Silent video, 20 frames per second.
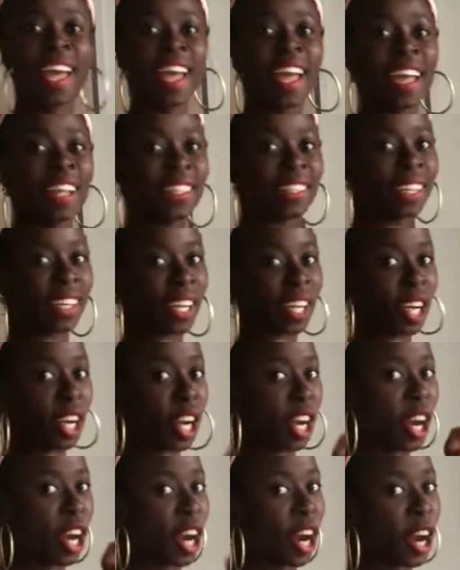and the
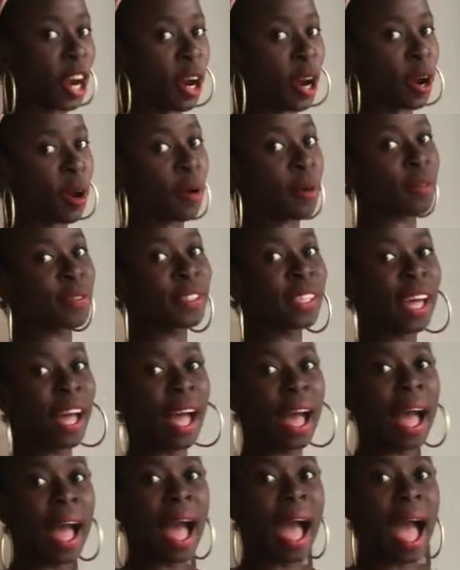curves
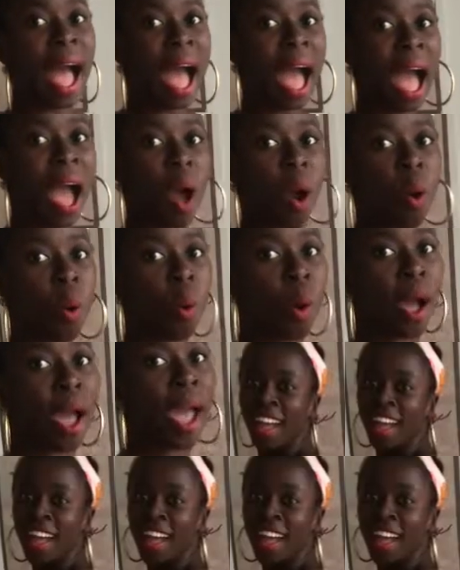are out.